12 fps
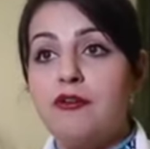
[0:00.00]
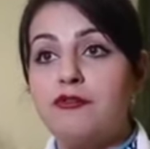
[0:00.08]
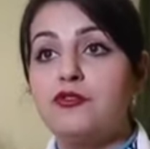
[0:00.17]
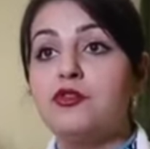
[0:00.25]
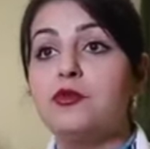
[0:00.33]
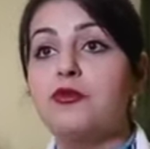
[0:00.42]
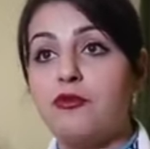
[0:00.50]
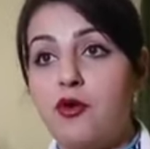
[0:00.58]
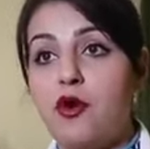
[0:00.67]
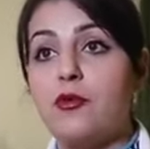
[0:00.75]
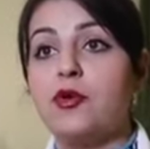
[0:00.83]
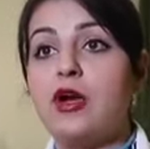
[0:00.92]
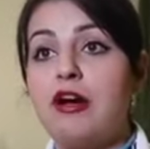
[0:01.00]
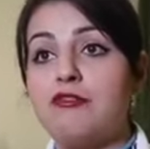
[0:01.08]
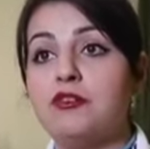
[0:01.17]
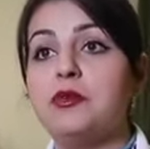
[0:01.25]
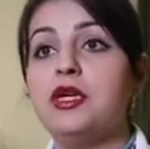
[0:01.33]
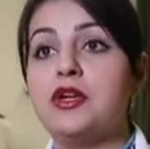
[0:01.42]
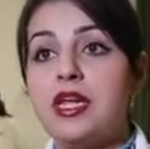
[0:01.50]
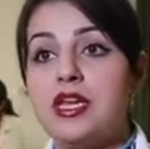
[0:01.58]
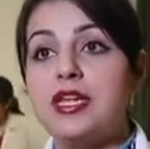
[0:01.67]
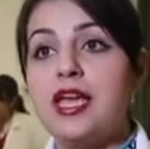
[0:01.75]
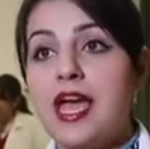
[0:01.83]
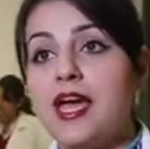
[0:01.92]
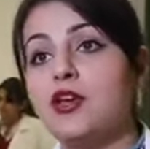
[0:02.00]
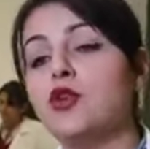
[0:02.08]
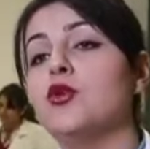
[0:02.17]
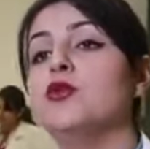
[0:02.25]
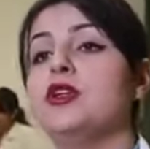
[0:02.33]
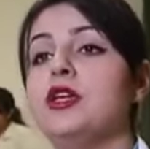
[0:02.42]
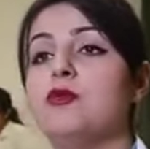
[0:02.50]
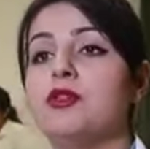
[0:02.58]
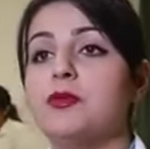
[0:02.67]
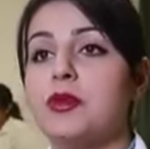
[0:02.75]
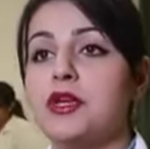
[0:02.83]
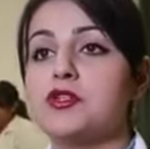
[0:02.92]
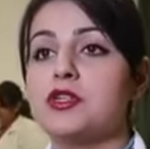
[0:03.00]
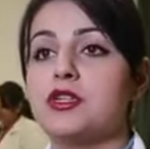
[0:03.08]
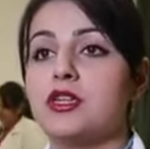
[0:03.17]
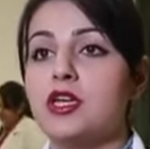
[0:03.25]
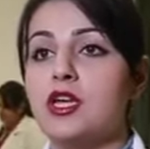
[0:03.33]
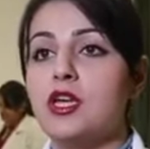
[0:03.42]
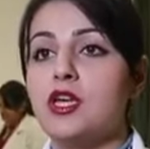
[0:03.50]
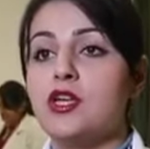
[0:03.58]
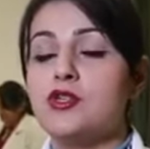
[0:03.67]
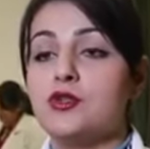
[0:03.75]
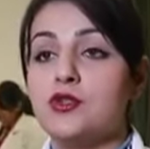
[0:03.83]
You have to perform. You have to be ready and go deal with the patient.